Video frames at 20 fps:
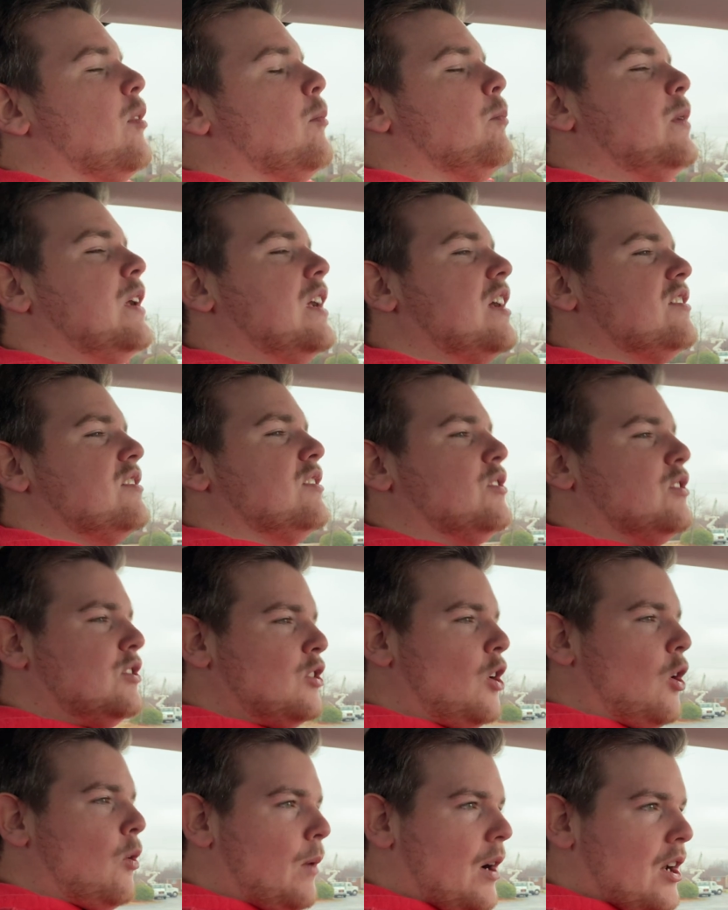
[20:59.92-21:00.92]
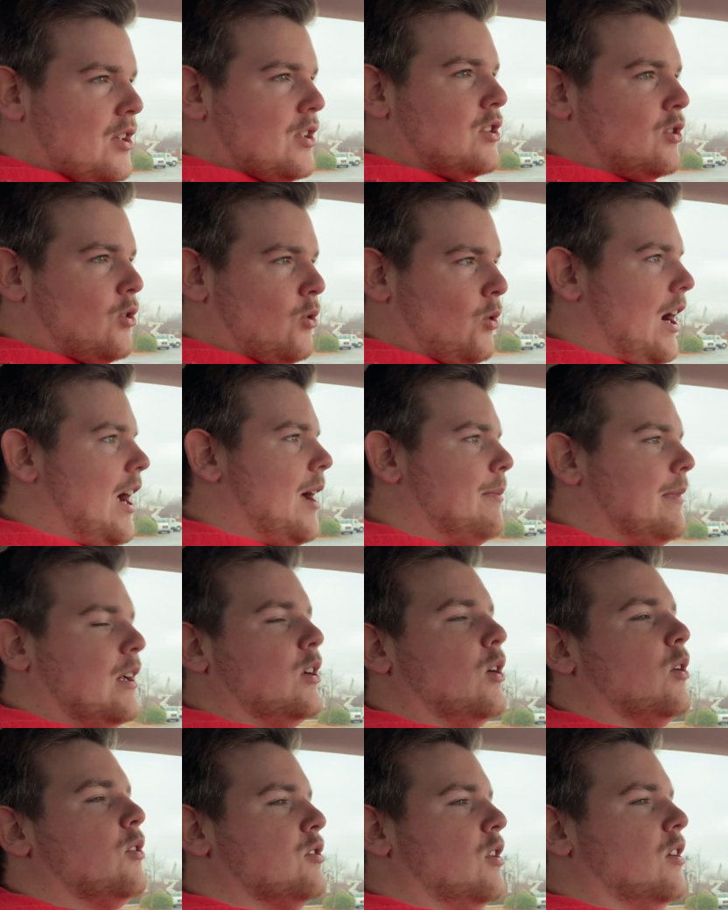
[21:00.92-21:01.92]
Because there's so much crap that
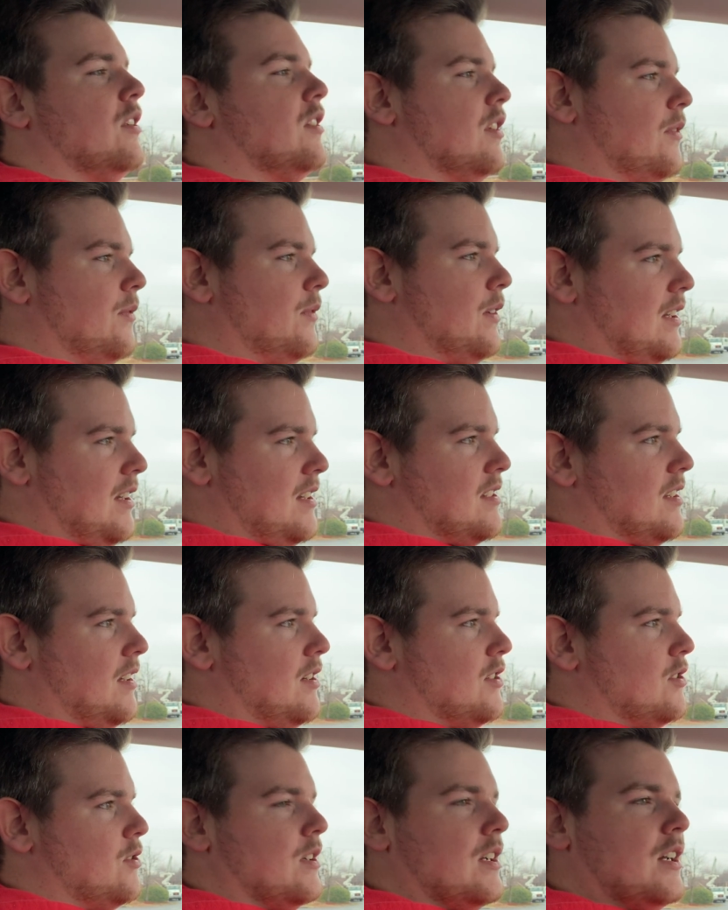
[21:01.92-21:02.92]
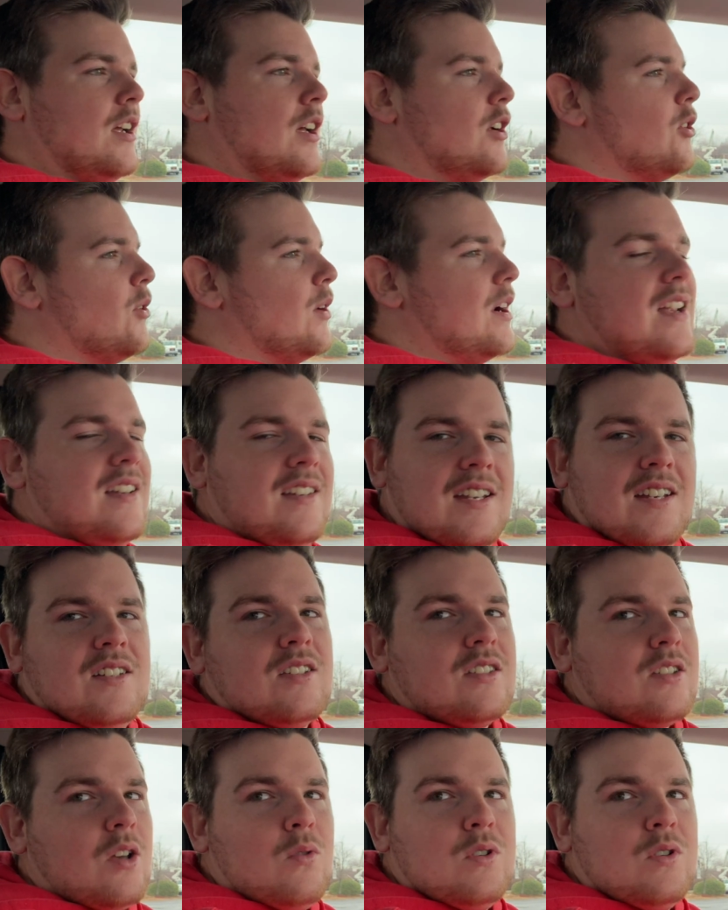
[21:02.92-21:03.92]
goes on in the fitness industry. Creatine's so